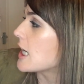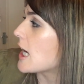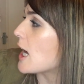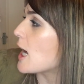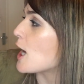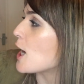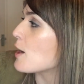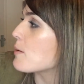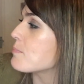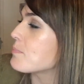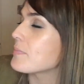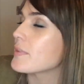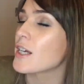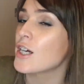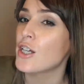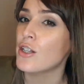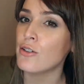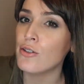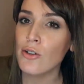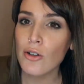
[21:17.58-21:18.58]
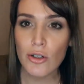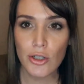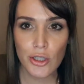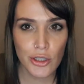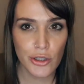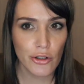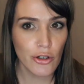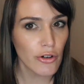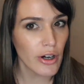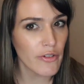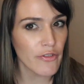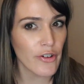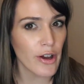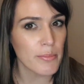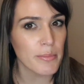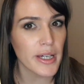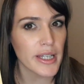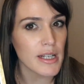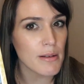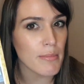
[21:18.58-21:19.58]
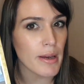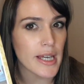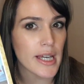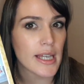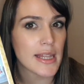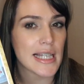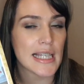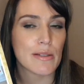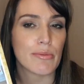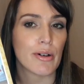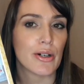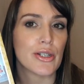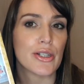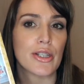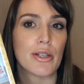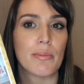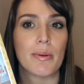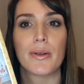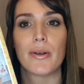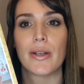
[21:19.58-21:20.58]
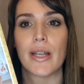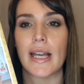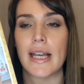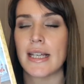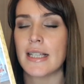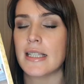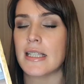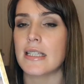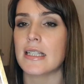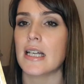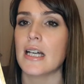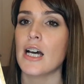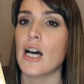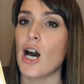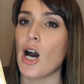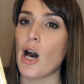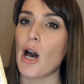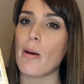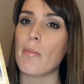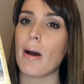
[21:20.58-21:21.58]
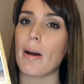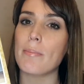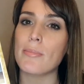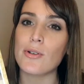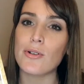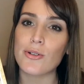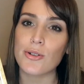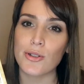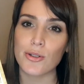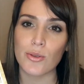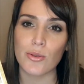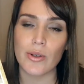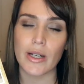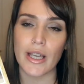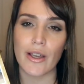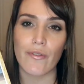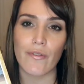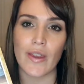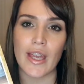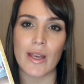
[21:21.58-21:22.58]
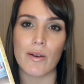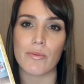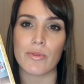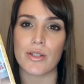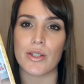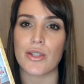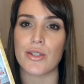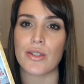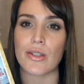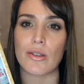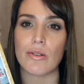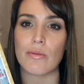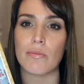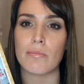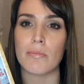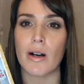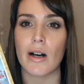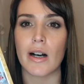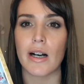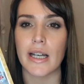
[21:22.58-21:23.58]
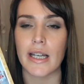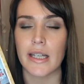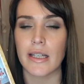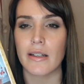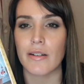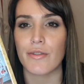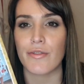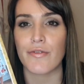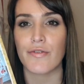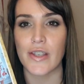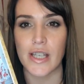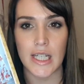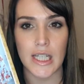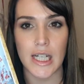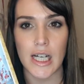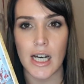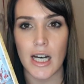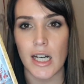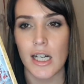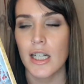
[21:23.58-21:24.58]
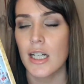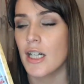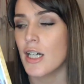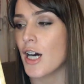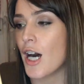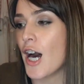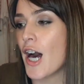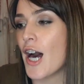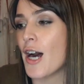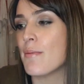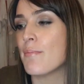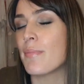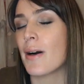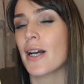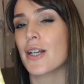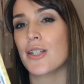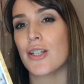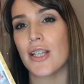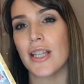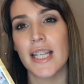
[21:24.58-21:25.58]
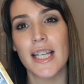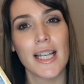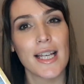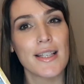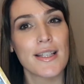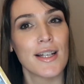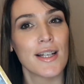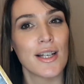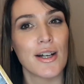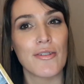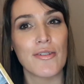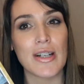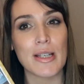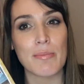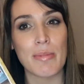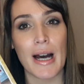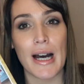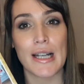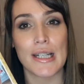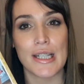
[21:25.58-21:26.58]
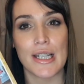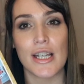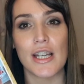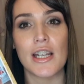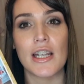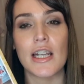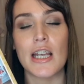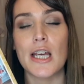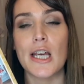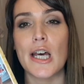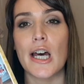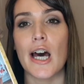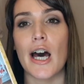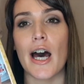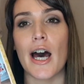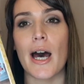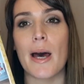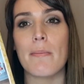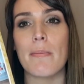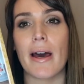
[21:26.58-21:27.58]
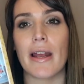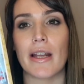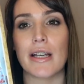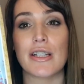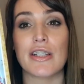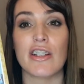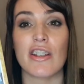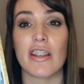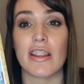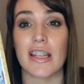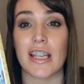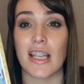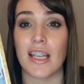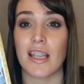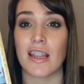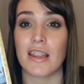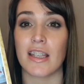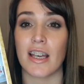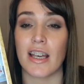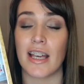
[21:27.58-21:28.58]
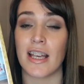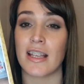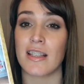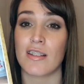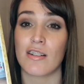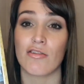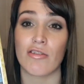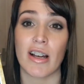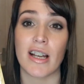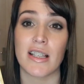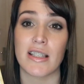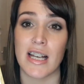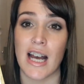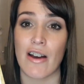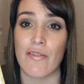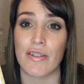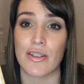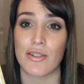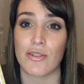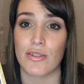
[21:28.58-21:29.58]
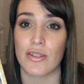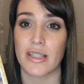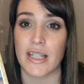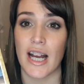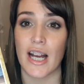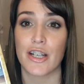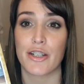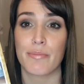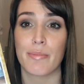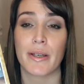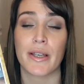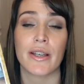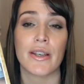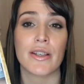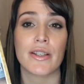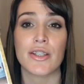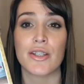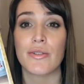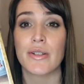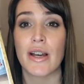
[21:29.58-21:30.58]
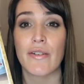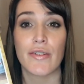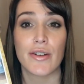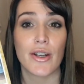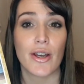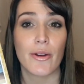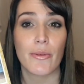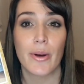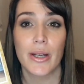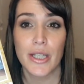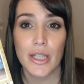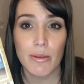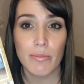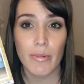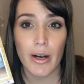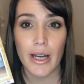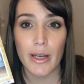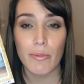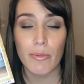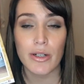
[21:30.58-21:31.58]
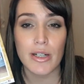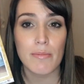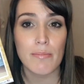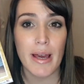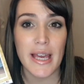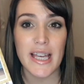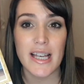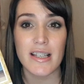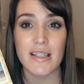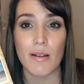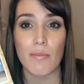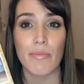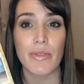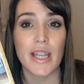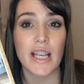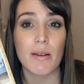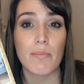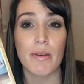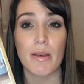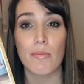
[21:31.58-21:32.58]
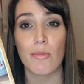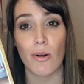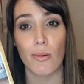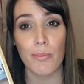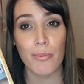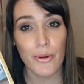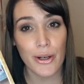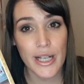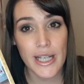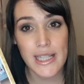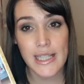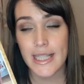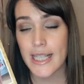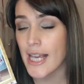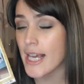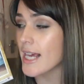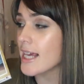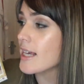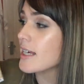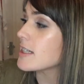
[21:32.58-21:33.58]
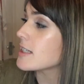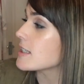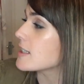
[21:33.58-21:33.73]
Um, not sure if I'm going to make this one, to be honest. Um, I'm not sure if it would suit my figure. Um, but I do think it's a lovely pattern, um, and I do think that it's great to have in your stash because you never know when you might want to make something a bit more breezy.